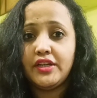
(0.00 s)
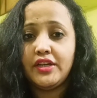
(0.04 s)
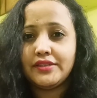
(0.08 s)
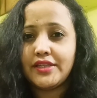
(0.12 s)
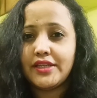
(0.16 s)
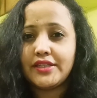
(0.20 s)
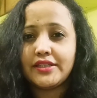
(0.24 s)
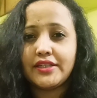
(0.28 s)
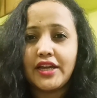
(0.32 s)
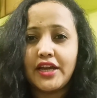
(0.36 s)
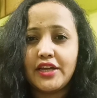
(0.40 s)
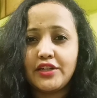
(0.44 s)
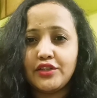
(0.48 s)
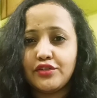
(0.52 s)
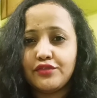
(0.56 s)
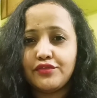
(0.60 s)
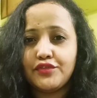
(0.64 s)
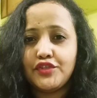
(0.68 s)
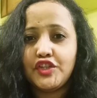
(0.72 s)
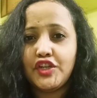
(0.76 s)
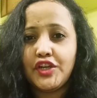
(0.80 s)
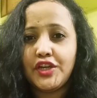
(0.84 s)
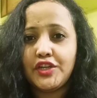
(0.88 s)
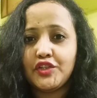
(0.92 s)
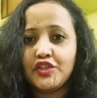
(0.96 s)
That kind of
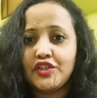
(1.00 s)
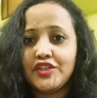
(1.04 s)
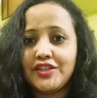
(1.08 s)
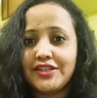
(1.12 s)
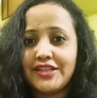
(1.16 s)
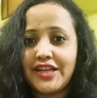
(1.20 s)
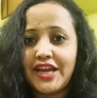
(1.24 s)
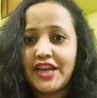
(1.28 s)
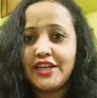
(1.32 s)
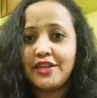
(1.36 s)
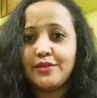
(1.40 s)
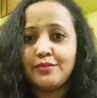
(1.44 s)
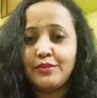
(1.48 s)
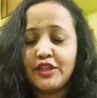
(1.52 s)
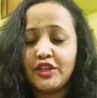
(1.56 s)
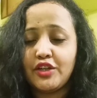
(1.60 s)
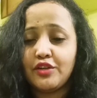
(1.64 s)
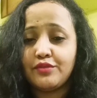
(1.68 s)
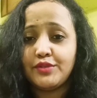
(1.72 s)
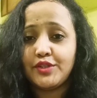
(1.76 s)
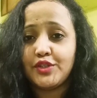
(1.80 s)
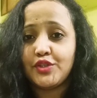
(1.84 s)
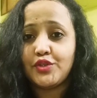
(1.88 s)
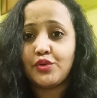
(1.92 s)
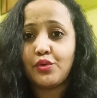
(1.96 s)
changed the dynamic
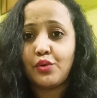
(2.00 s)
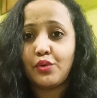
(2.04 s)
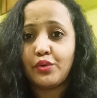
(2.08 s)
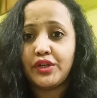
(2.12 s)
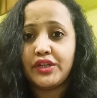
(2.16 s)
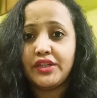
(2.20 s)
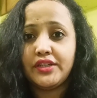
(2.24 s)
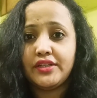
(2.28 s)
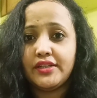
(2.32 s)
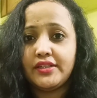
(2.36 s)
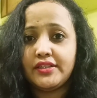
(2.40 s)
of the story.